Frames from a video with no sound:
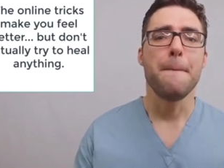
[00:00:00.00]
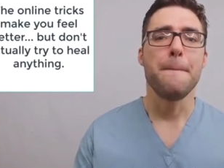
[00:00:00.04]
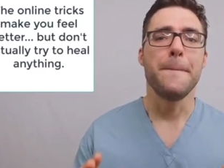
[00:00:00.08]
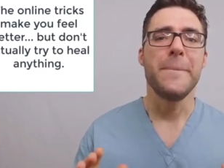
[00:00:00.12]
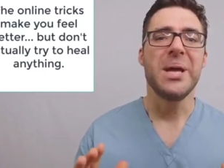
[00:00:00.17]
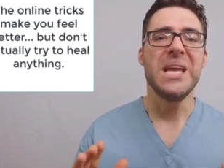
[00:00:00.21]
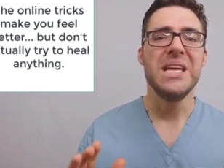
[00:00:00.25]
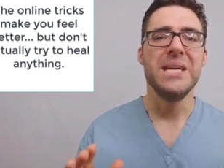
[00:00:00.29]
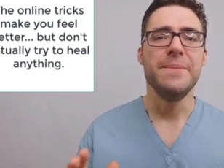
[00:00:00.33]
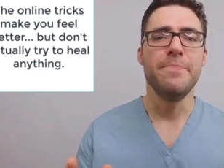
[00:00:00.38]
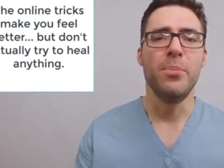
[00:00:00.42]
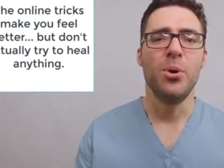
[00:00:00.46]

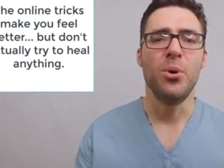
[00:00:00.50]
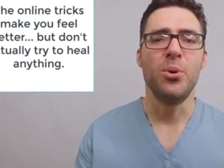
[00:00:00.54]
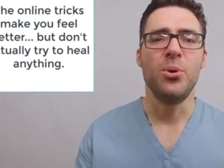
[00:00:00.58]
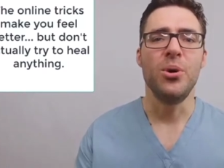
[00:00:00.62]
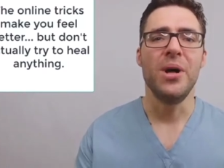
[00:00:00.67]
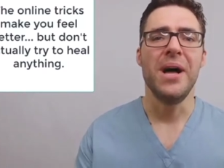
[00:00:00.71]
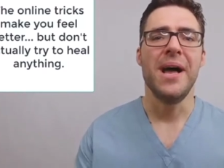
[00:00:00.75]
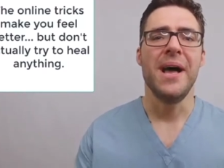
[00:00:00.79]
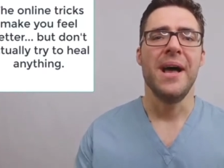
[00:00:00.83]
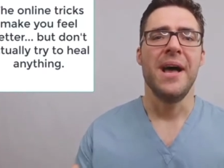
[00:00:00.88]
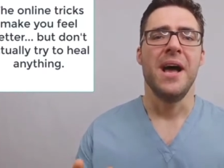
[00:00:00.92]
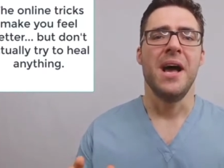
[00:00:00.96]
People
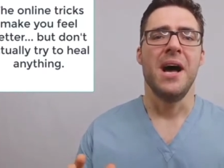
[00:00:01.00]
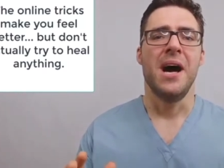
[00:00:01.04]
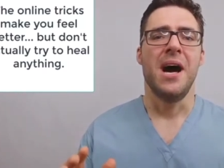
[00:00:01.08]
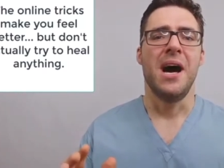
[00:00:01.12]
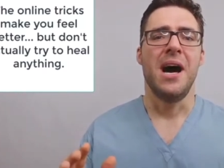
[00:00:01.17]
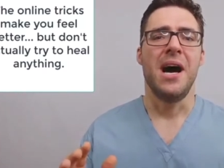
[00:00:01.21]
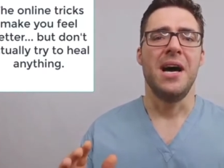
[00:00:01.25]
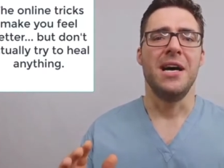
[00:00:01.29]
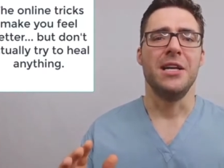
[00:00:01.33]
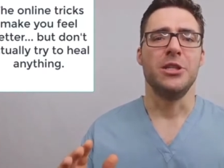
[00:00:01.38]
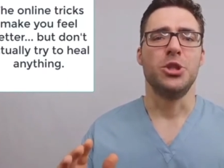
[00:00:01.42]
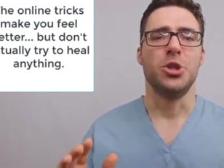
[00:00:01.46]

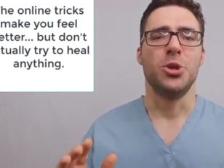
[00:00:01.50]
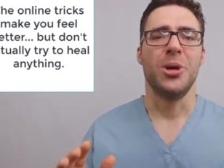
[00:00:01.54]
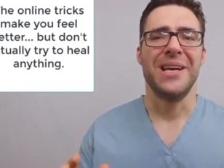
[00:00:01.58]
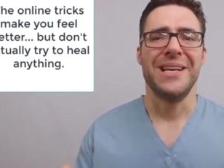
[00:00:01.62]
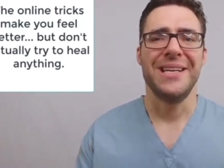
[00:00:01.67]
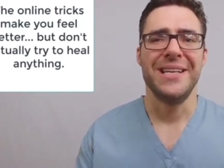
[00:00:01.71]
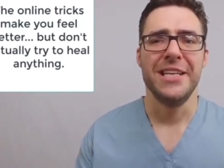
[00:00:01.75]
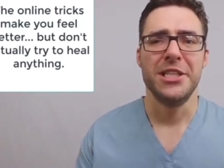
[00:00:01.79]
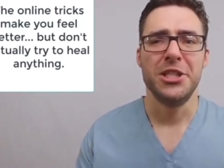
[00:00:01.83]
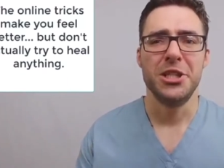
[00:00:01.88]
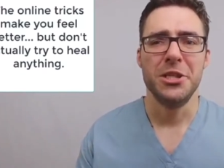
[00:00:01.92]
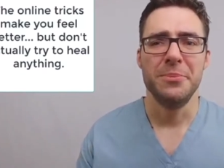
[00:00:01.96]
trying
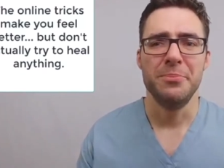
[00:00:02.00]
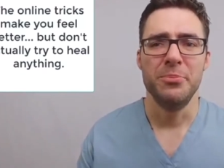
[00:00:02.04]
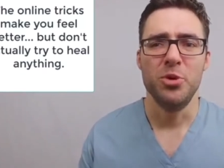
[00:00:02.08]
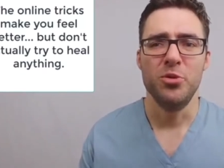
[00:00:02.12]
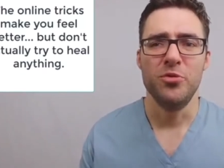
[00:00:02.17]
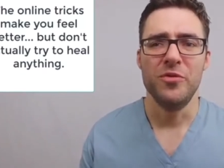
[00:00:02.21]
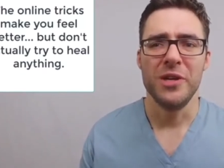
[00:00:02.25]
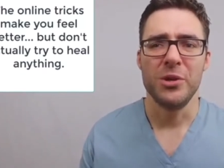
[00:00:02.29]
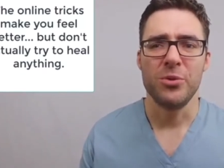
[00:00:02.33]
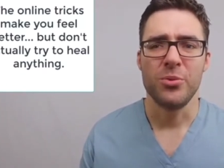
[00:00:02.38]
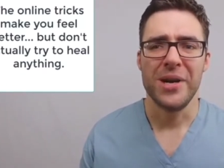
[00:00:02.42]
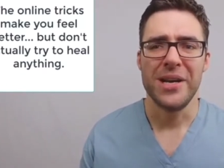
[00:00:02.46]
to get you
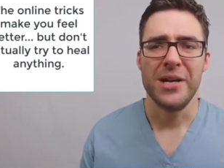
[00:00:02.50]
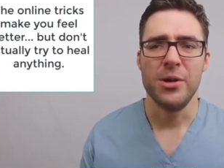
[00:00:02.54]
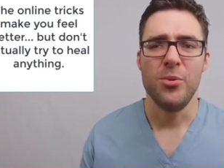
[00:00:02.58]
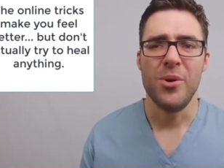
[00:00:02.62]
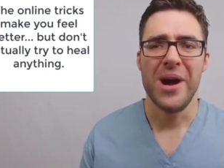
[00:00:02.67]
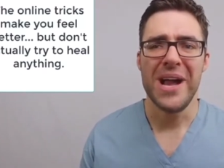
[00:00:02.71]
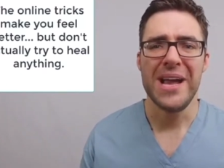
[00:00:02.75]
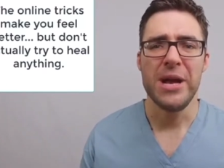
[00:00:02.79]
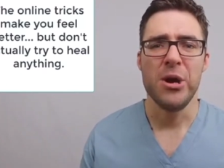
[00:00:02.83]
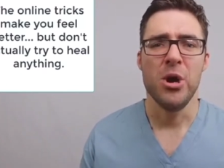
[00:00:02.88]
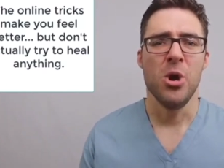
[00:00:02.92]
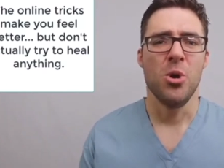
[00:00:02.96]
moving right
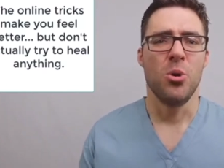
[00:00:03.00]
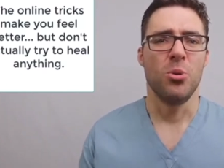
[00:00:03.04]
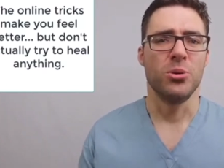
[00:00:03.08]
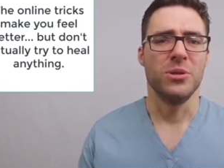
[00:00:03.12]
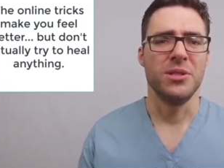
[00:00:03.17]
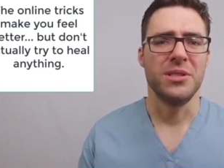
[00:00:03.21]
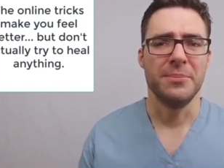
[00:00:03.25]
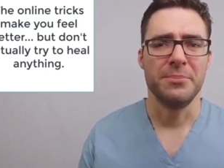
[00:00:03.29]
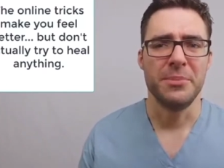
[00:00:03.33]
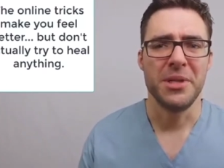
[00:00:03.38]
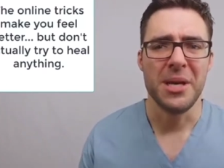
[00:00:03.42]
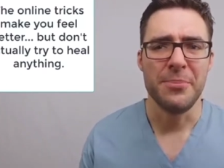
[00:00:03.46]
away or
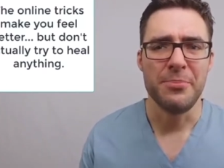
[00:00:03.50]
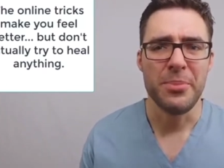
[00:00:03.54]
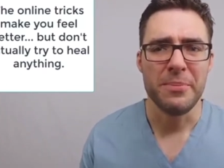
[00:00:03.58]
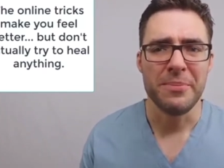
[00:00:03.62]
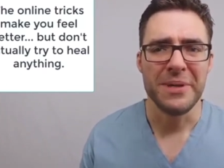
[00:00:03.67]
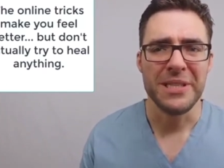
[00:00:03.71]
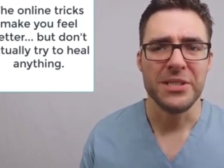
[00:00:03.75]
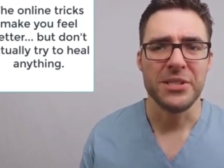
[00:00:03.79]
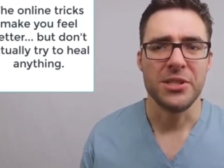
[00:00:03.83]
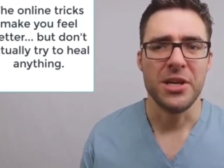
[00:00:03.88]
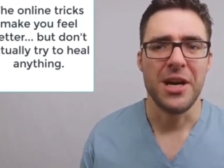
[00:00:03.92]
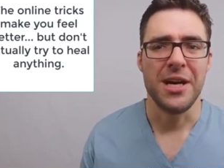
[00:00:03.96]
some type of
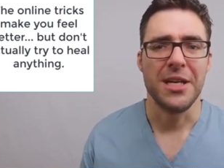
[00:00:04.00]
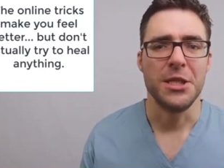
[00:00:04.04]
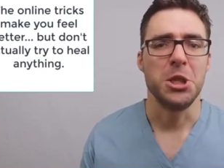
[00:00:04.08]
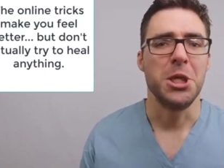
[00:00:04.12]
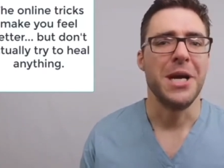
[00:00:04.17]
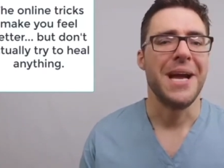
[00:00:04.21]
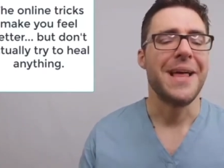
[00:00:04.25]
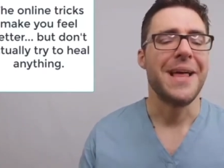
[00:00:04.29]
massage.